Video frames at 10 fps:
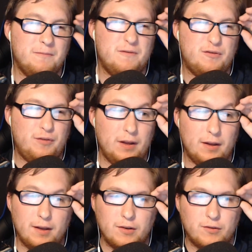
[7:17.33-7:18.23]

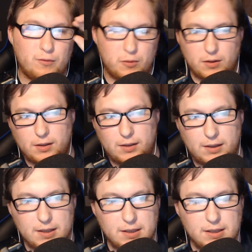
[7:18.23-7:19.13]
feelings for it,
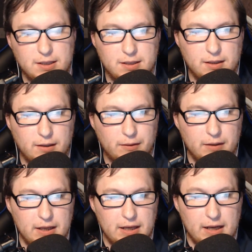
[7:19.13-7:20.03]
honestly, so
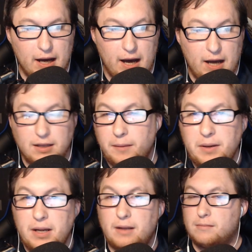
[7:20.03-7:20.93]
let
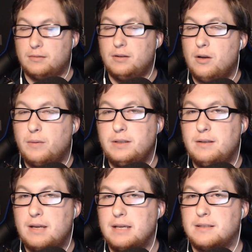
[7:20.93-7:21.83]
me know what
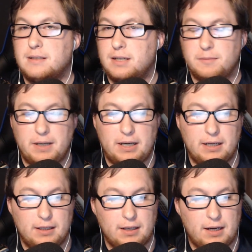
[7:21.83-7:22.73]
you guys think about
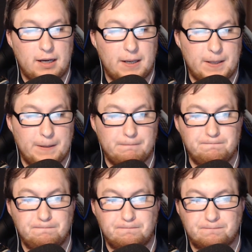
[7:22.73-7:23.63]
it. Tell
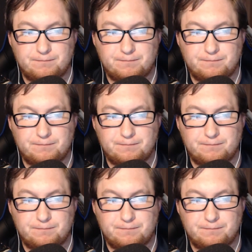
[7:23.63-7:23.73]
me